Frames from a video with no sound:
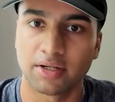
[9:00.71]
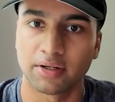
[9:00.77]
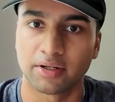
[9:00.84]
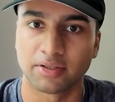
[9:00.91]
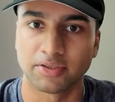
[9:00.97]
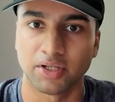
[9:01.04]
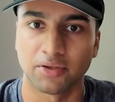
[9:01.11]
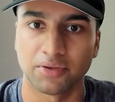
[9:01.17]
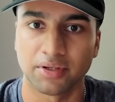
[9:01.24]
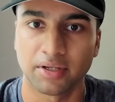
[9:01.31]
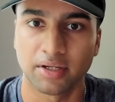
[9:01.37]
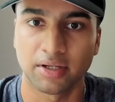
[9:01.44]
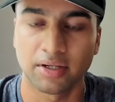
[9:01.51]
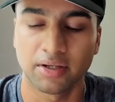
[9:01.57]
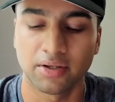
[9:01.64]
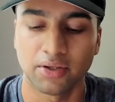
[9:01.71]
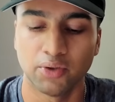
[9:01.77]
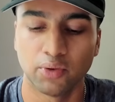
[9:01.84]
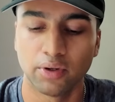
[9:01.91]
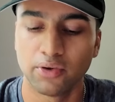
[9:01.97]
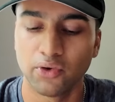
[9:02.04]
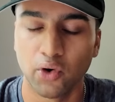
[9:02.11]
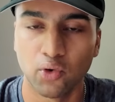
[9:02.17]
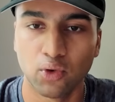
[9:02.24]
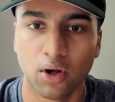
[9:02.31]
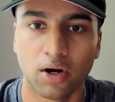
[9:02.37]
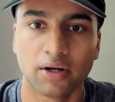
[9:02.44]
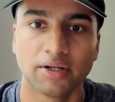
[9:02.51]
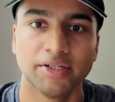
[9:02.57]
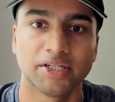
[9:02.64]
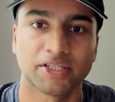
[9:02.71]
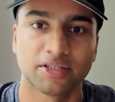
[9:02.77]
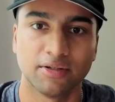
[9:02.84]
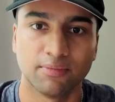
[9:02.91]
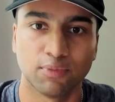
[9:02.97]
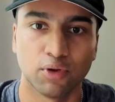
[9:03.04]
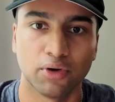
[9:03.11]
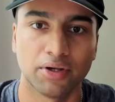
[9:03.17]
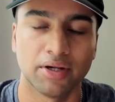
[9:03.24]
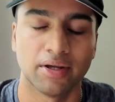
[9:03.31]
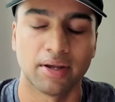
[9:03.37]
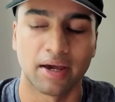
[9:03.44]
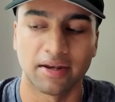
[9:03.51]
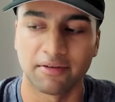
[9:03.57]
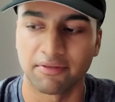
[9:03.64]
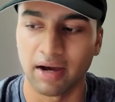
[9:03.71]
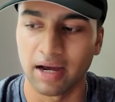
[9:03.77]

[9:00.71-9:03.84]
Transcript: gig or consulting gig, you are no longer just an employee, a nine to